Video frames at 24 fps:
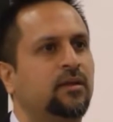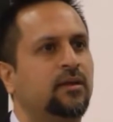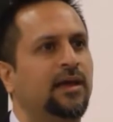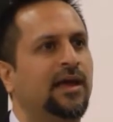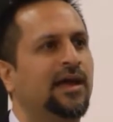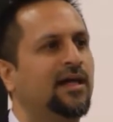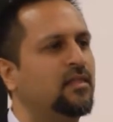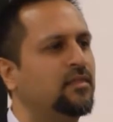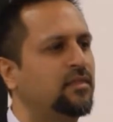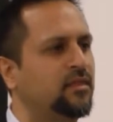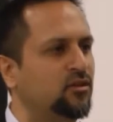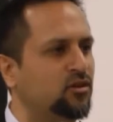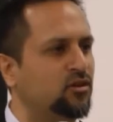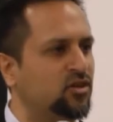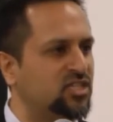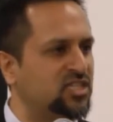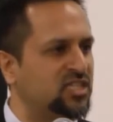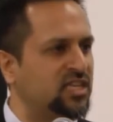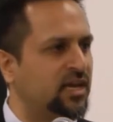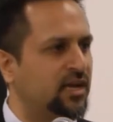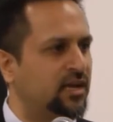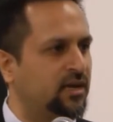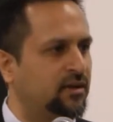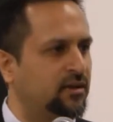healthy or
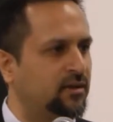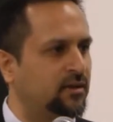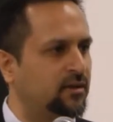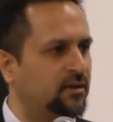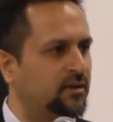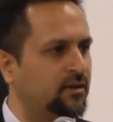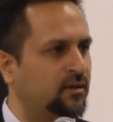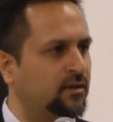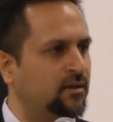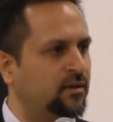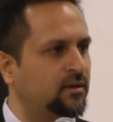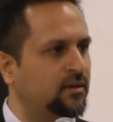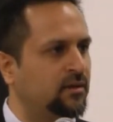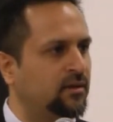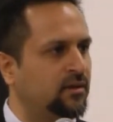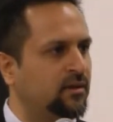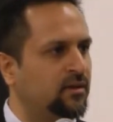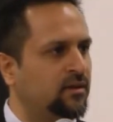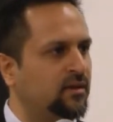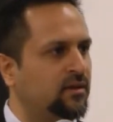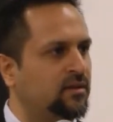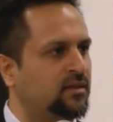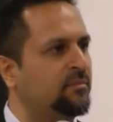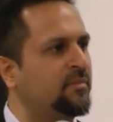sick?
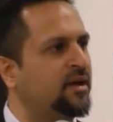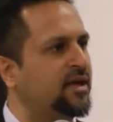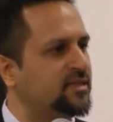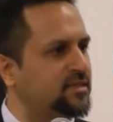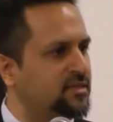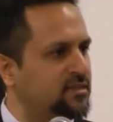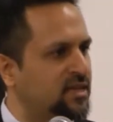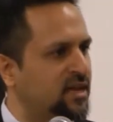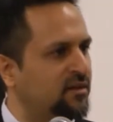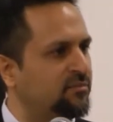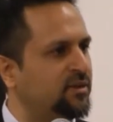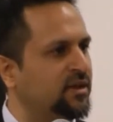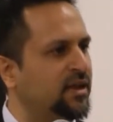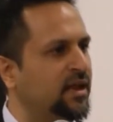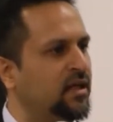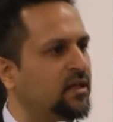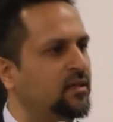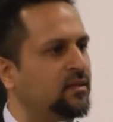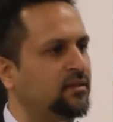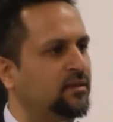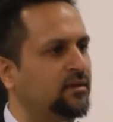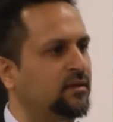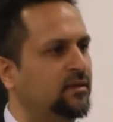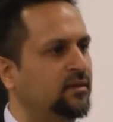The man says, I've been
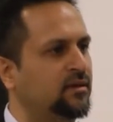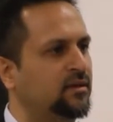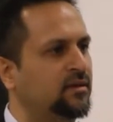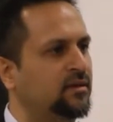healthy.